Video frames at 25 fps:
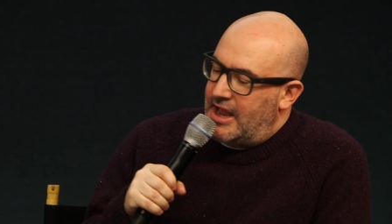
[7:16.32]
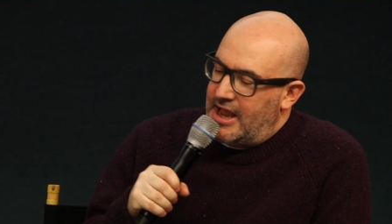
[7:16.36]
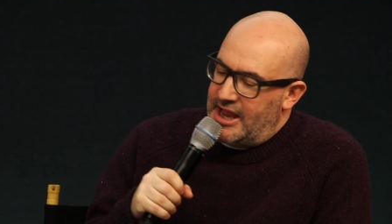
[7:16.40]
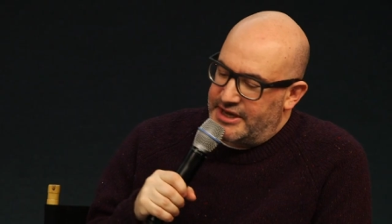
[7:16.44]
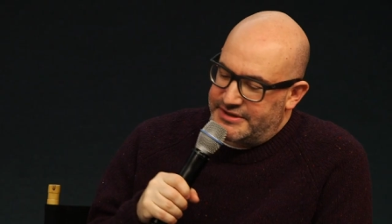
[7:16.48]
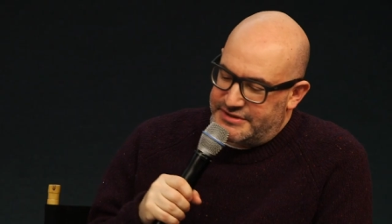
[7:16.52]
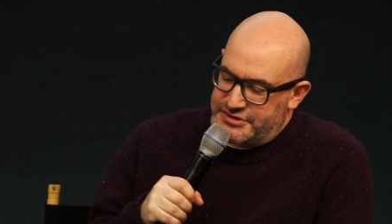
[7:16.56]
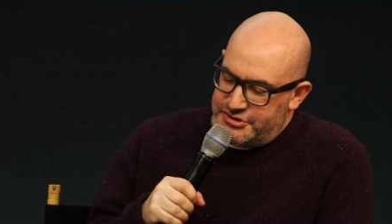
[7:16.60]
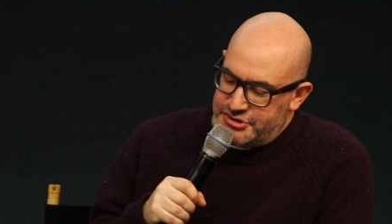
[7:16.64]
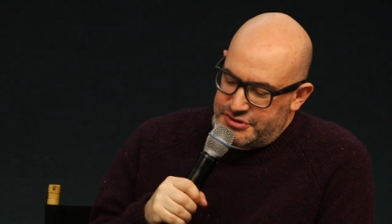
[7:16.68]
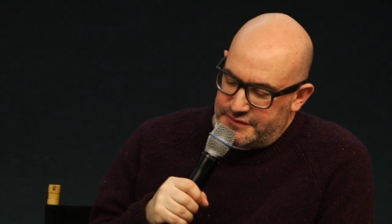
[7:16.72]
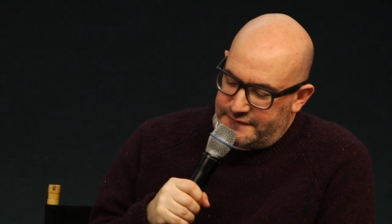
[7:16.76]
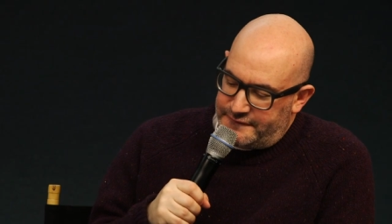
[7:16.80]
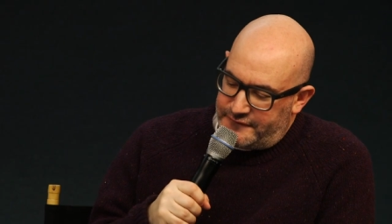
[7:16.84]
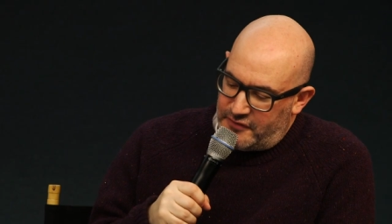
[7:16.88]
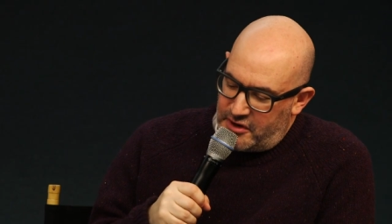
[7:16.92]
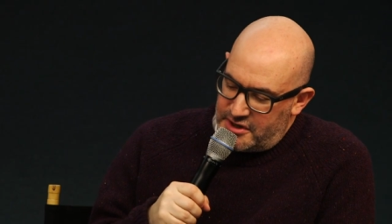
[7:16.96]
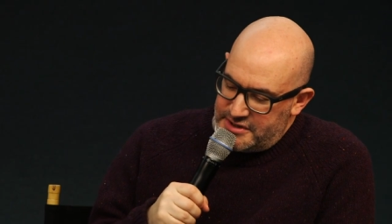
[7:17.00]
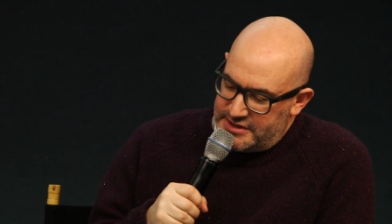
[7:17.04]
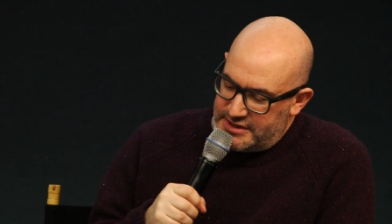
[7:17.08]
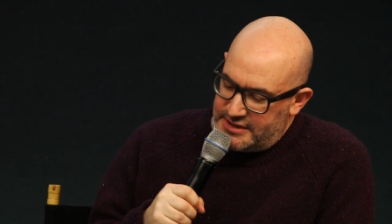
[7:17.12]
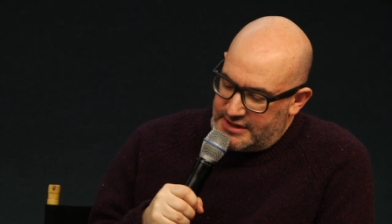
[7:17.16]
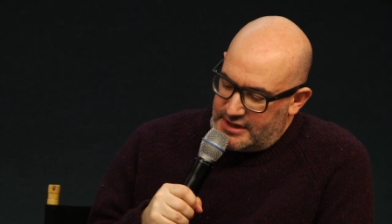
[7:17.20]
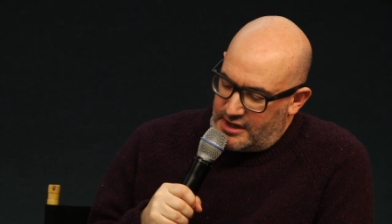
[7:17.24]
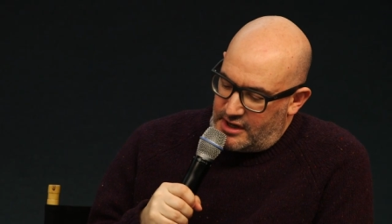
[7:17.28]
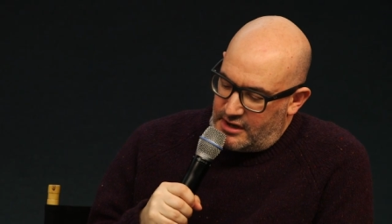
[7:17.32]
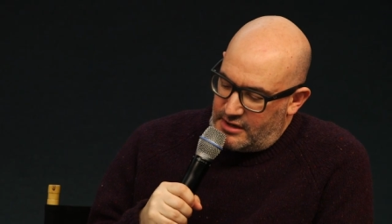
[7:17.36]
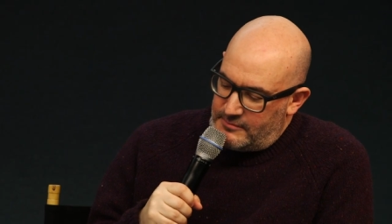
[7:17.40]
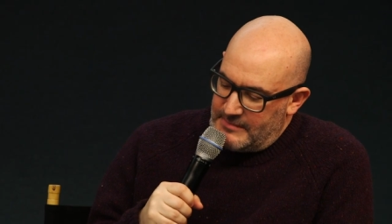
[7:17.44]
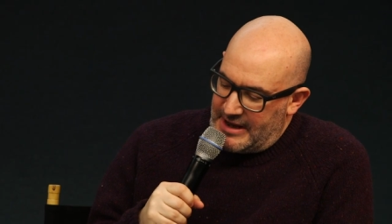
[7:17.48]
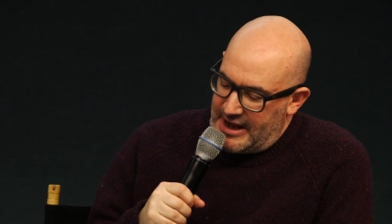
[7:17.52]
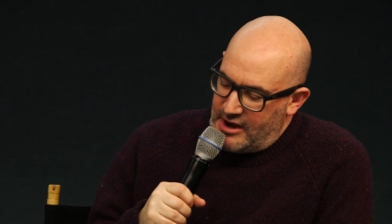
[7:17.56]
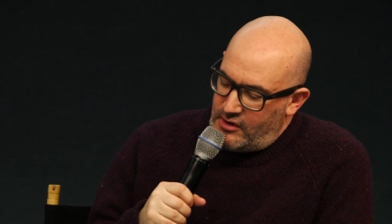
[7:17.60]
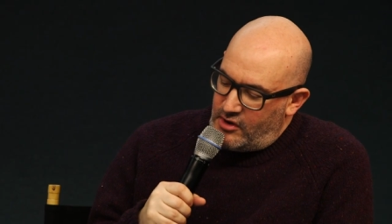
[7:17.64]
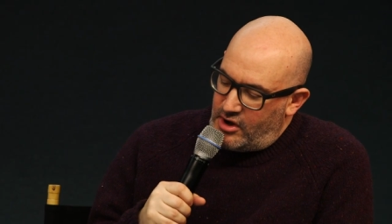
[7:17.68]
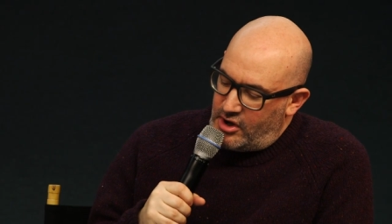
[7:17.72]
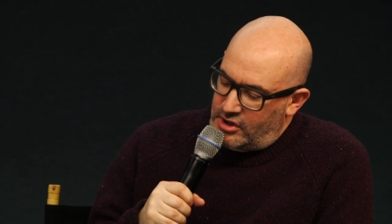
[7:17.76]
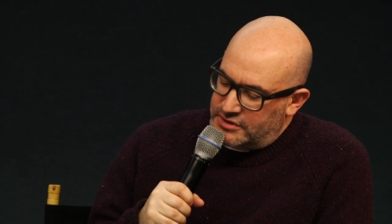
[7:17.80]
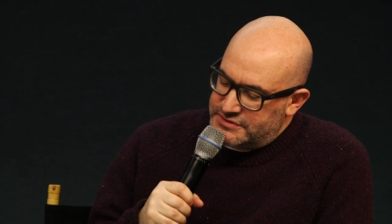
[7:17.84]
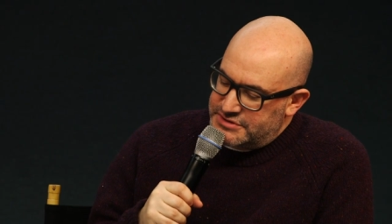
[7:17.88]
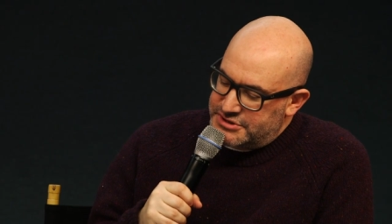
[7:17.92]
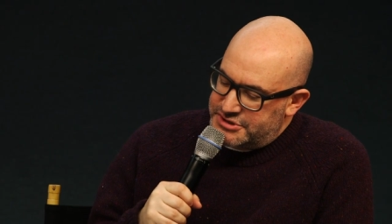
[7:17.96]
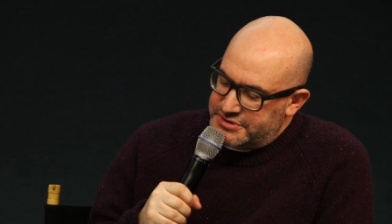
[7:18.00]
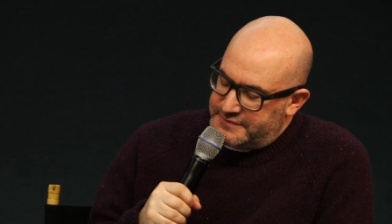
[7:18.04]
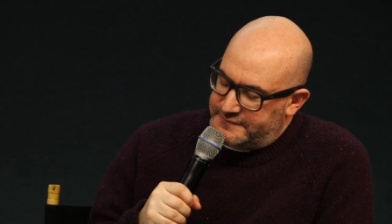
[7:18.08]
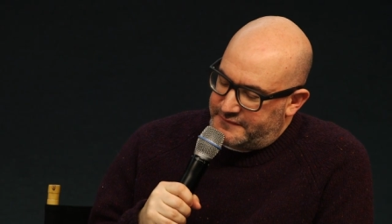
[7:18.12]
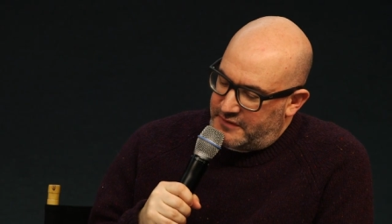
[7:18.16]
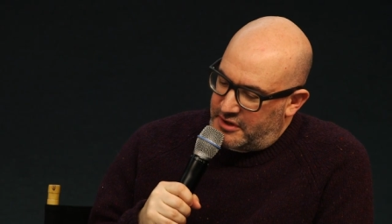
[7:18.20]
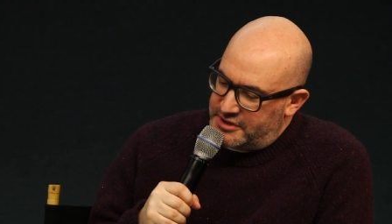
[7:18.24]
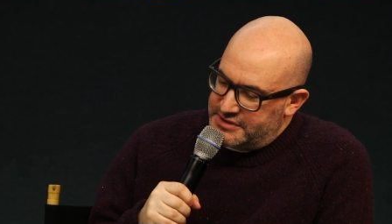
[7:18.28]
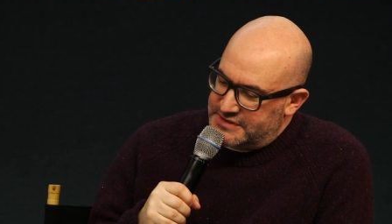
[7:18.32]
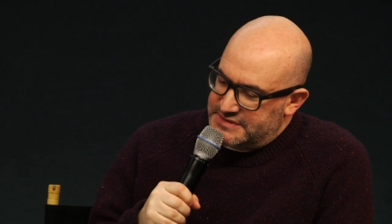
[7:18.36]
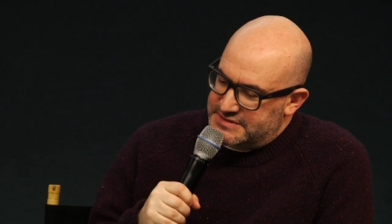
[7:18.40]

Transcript: And did you find it? Um, how hard did you find